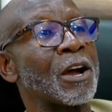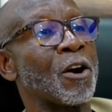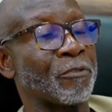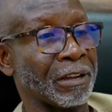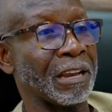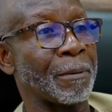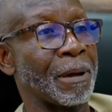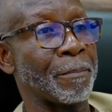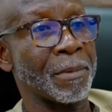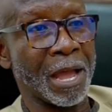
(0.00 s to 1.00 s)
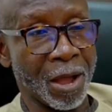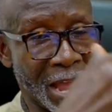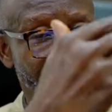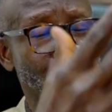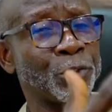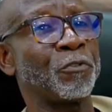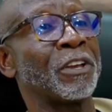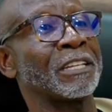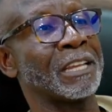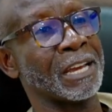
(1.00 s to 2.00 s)
of the club, I have those
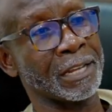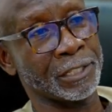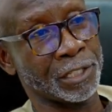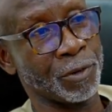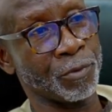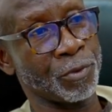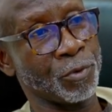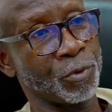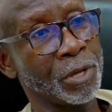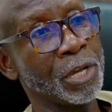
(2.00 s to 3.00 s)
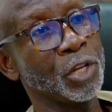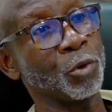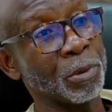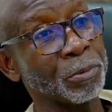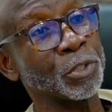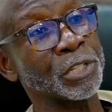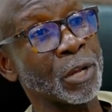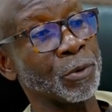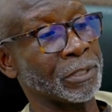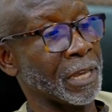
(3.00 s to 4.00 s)
figures that I can share with you. You'll be able to tell
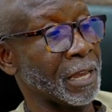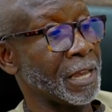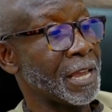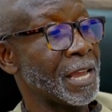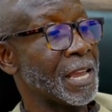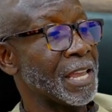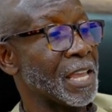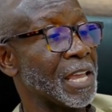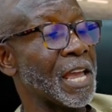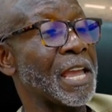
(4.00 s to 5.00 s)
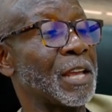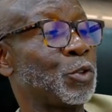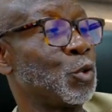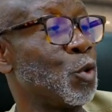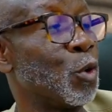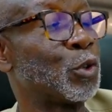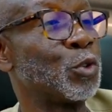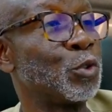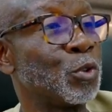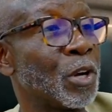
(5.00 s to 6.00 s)
you, say, to go
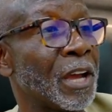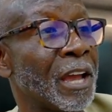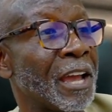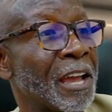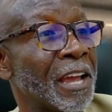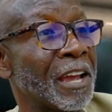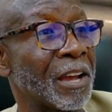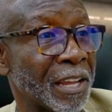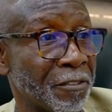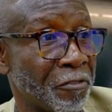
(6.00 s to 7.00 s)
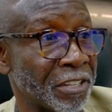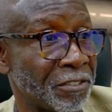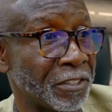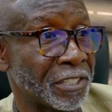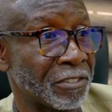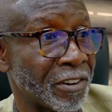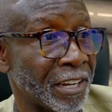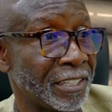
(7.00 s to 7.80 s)
to in first division, right?